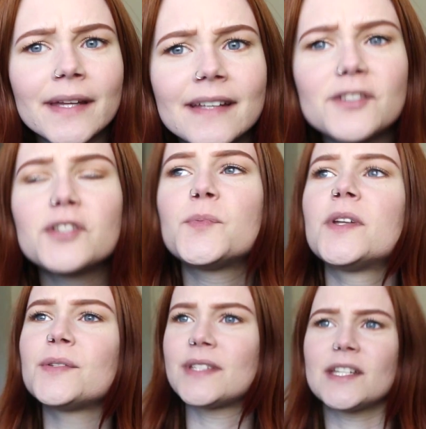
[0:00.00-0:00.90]
It's just one
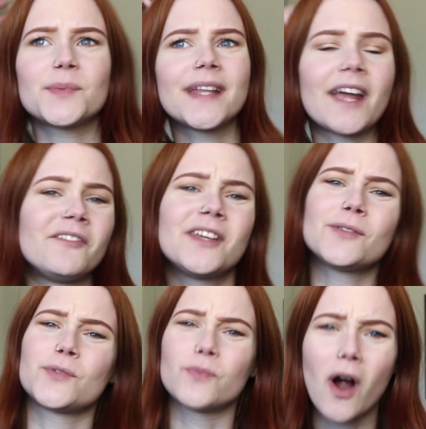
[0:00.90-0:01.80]
of those days where like everything
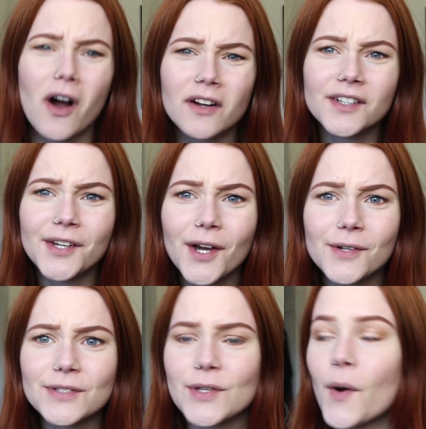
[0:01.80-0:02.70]
goes wrong, you
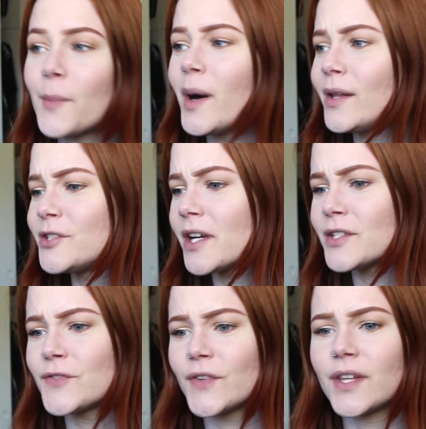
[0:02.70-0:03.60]
know? So I
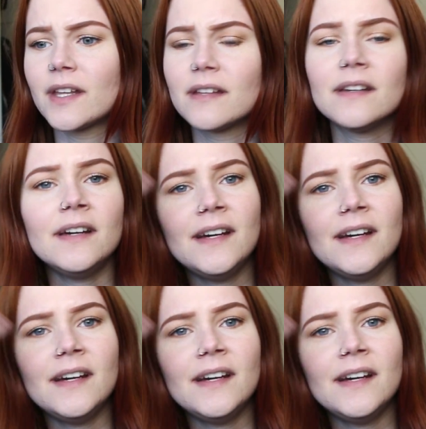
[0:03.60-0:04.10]
apologize for the